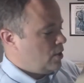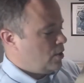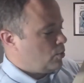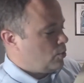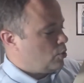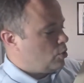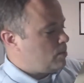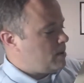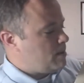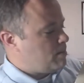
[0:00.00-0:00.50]

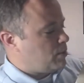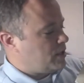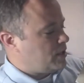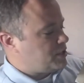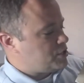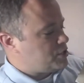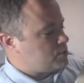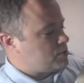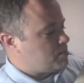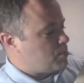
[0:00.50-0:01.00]
Ruby
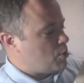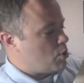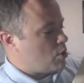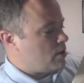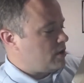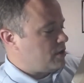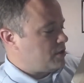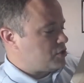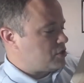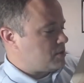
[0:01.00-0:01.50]
Bridges was
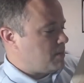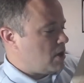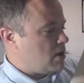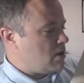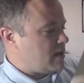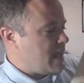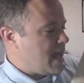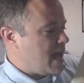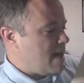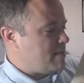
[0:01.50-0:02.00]
born in a
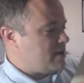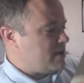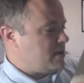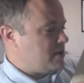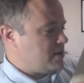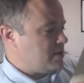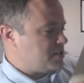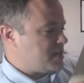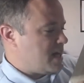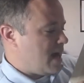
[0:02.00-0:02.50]
small cabin
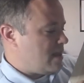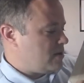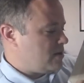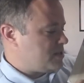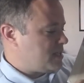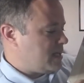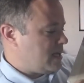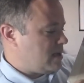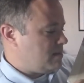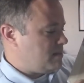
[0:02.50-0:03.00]
near
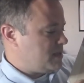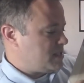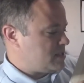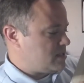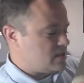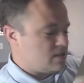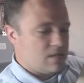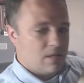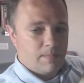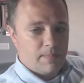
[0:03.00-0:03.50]
Tylertown,
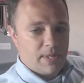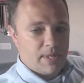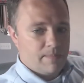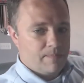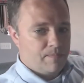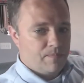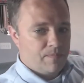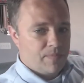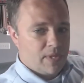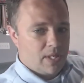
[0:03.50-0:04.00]
Mississippi.
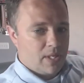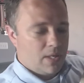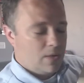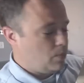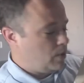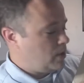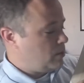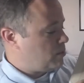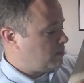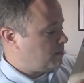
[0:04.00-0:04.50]

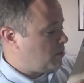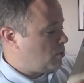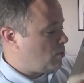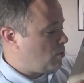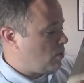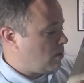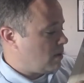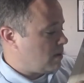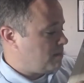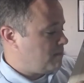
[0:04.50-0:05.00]
We were
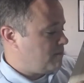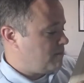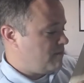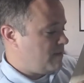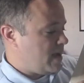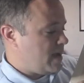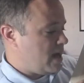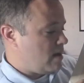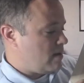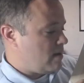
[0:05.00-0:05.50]
poor,
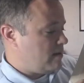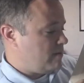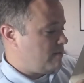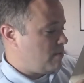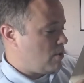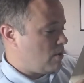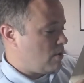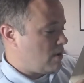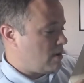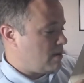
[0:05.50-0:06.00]
very,
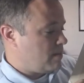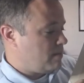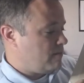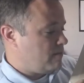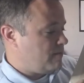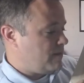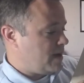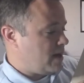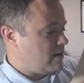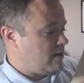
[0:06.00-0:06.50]

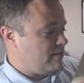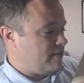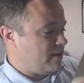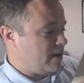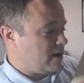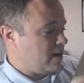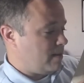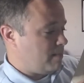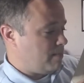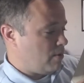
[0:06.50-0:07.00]

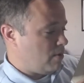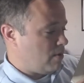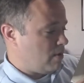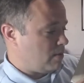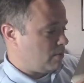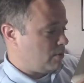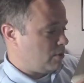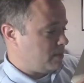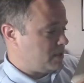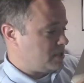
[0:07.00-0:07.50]
very
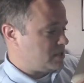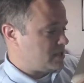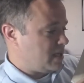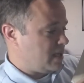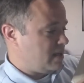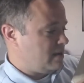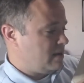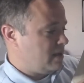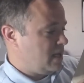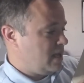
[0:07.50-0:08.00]
poor, Ruby
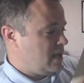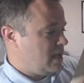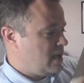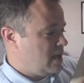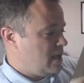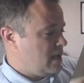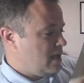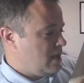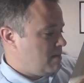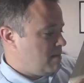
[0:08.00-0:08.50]
said.
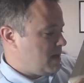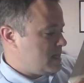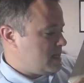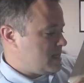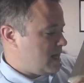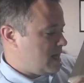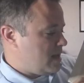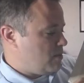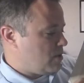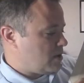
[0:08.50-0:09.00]
My
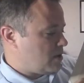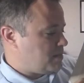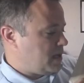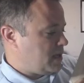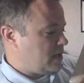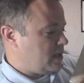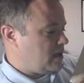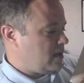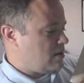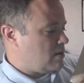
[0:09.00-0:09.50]
daddy worked
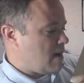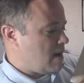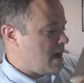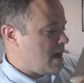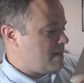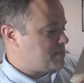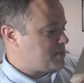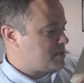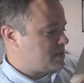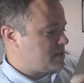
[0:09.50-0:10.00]
picking
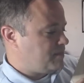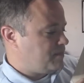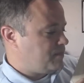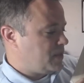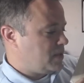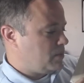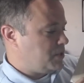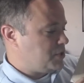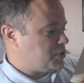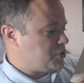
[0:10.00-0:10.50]
crops.
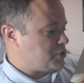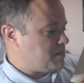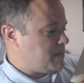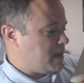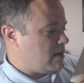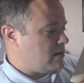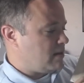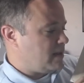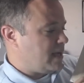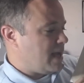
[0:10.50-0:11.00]
We just
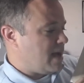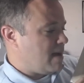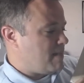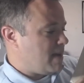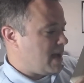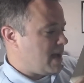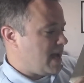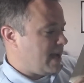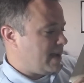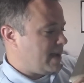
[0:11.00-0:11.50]
barely got
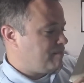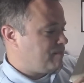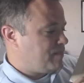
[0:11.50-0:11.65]
by.